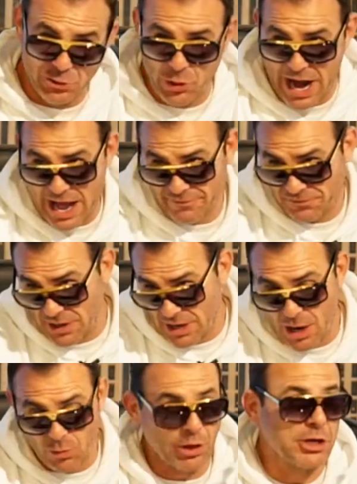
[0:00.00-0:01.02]
draft,
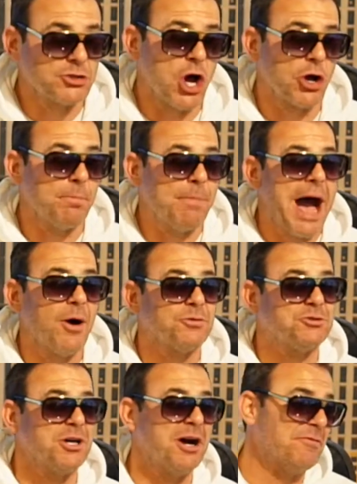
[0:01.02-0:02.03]
uh, we're going to talk
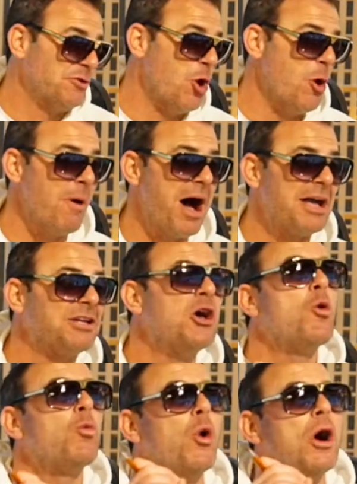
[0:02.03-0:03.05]
about, uh, if you don't mind,
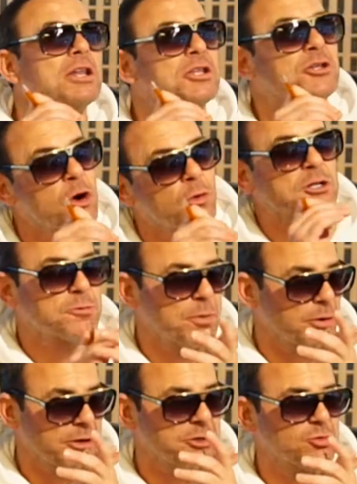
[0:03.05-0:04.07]
what your
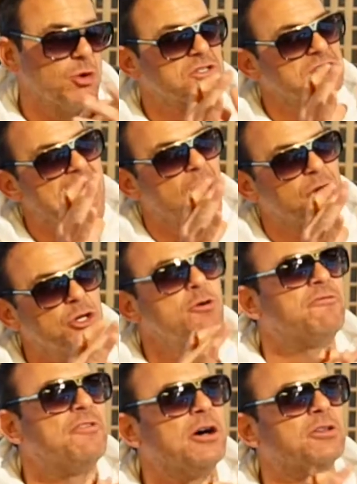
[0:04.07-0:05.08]
experience was and how you
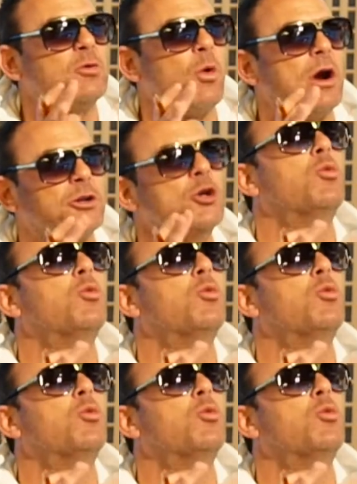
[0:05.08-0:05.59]
felt and where you